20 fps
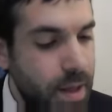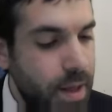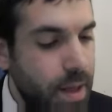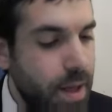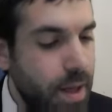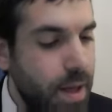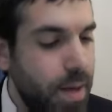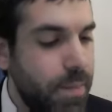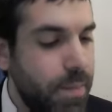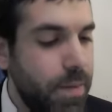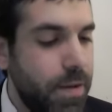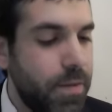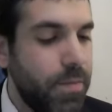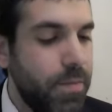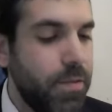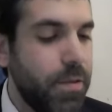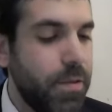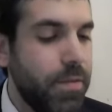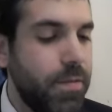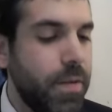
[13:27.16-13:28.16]
um, in
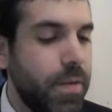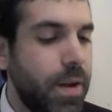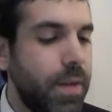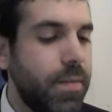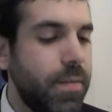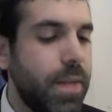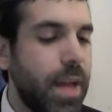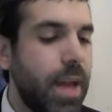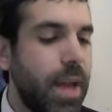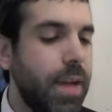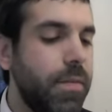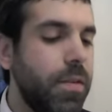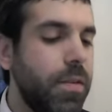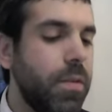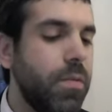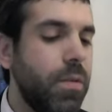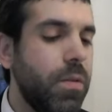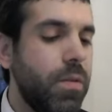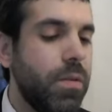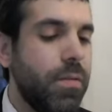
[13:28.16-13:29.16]
verse 5, the
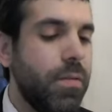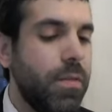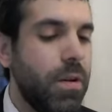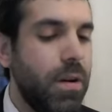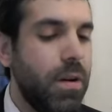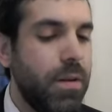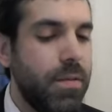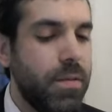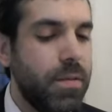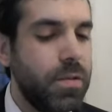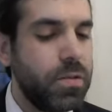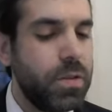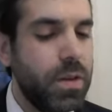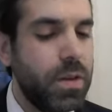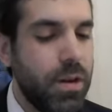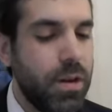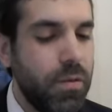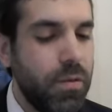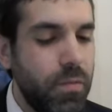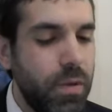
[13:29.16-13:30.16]
aftergrowth of your harvest you shall
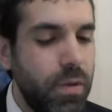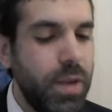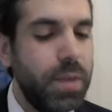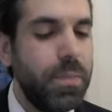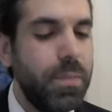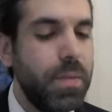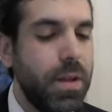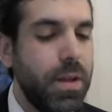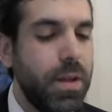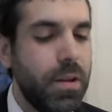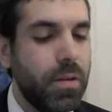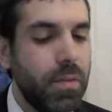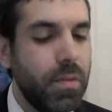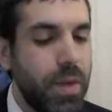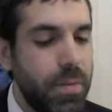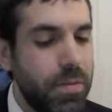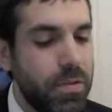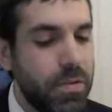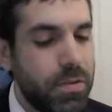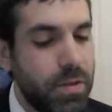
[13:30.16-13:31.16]
not reap, and the
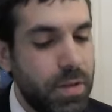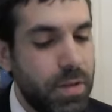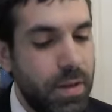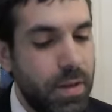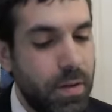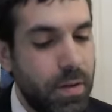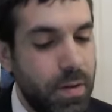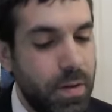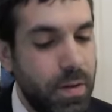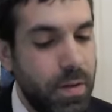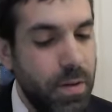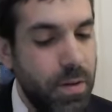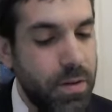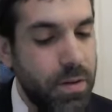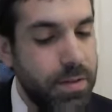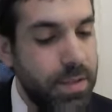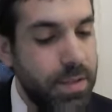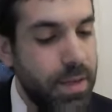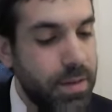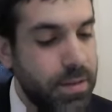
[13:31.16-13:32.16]
grapes you shall you, you had
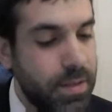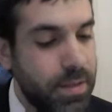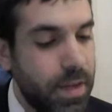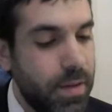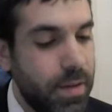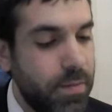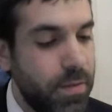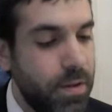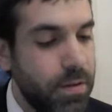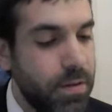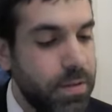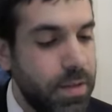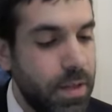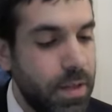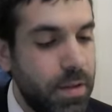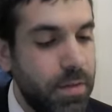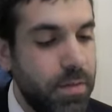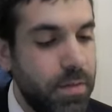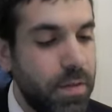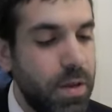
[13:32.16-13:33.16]
set aside for
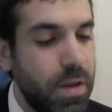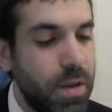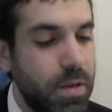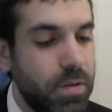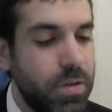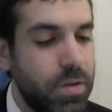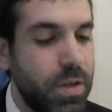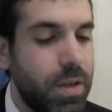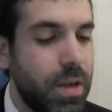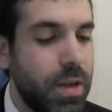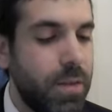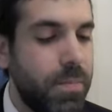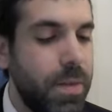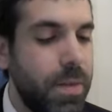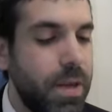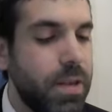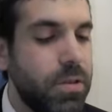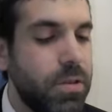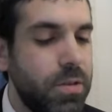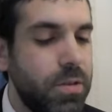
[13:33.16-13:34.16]
yourself, you shall not
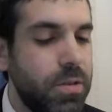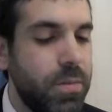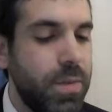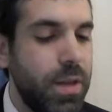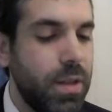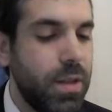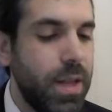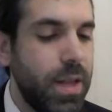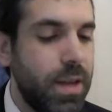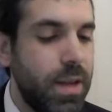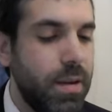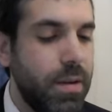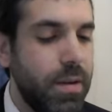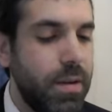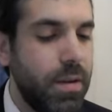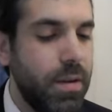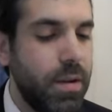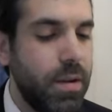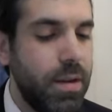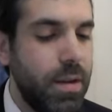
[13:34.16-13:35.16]
pick, it shall be a land,
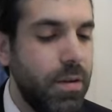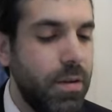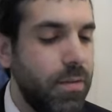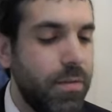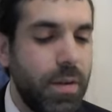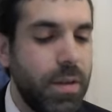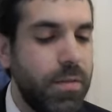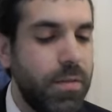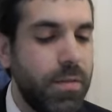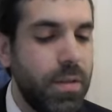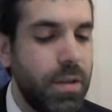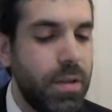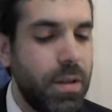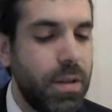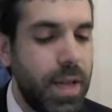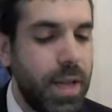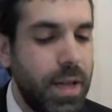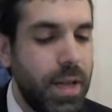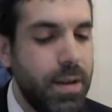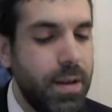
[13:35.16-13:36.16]
a year of rest for the
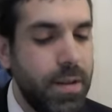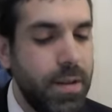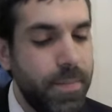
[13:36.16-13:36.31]
land.